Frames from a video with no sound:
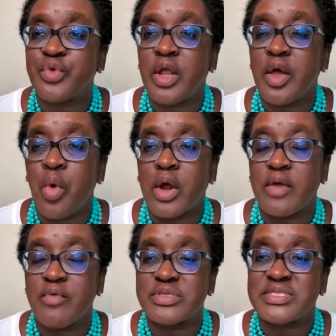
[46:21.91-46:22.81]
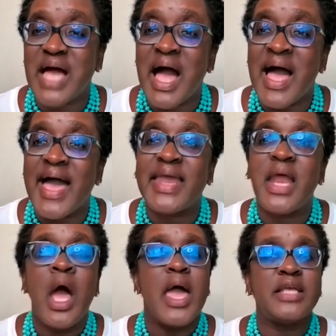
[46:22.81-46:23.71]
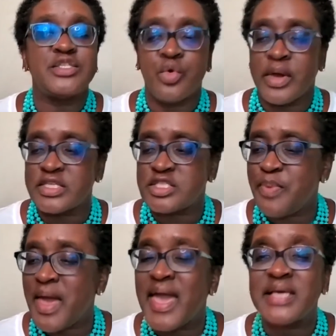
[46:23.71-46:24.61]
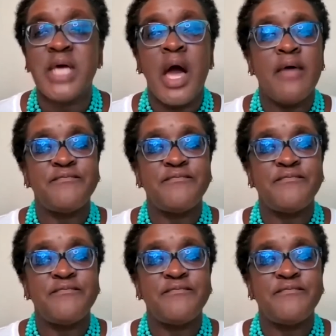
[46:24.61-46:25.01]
really work and reside. It's a great space.